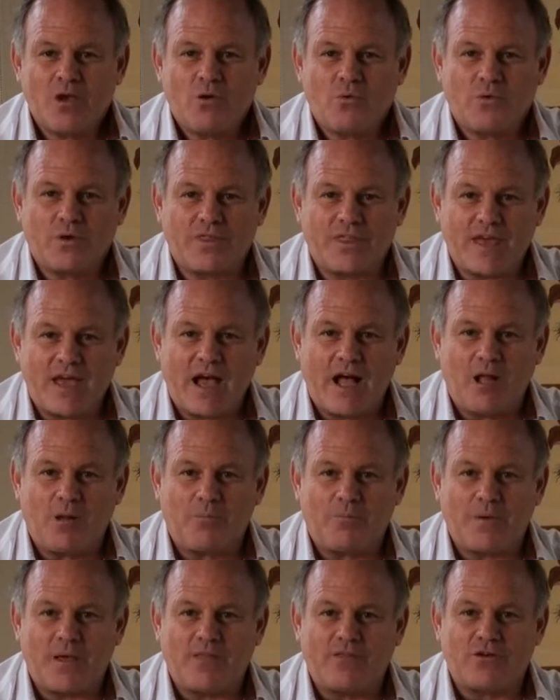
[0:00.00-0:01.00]
with the
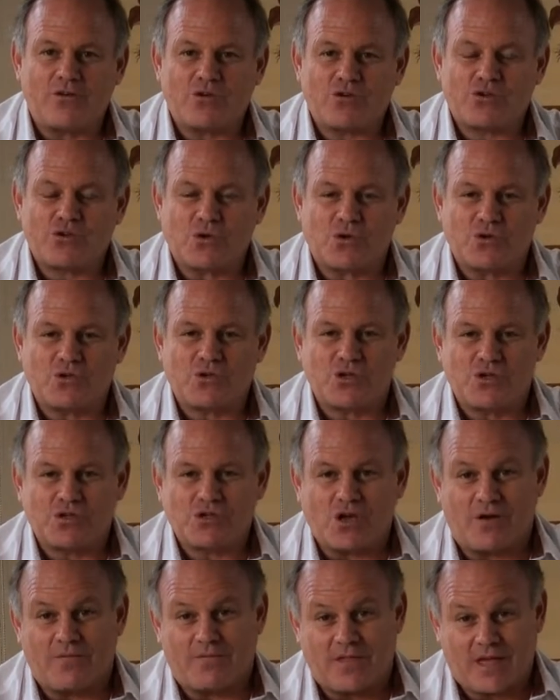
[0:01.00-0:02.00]
help and the resources
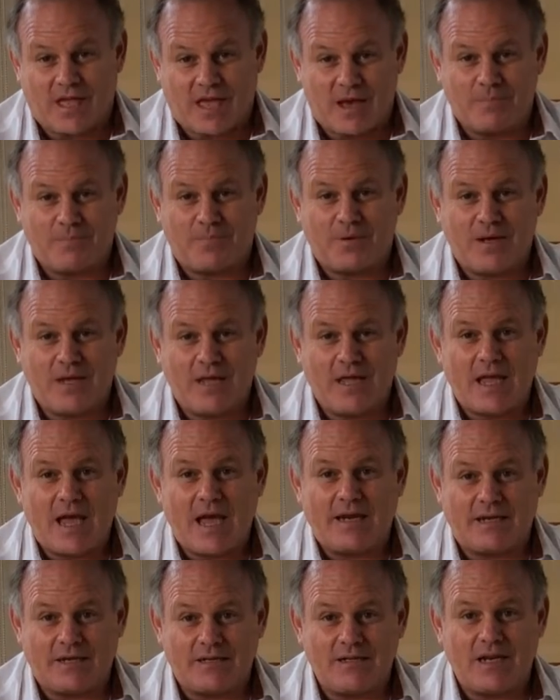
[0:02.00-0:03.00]
of the company
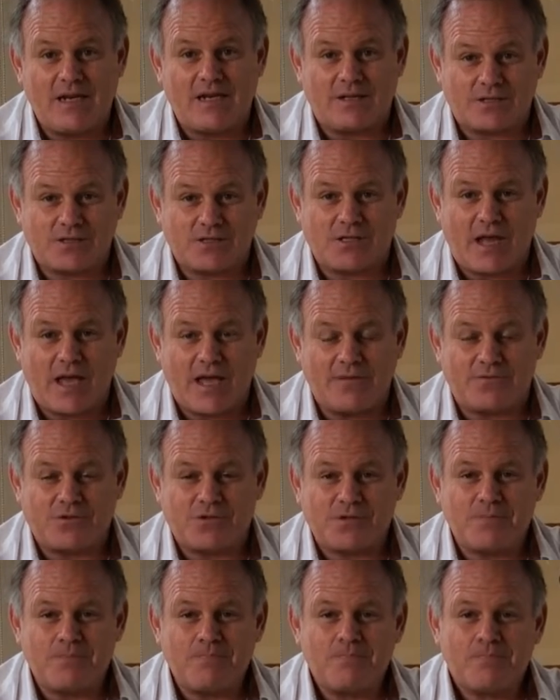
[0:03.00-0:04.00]
and indeed its slaves.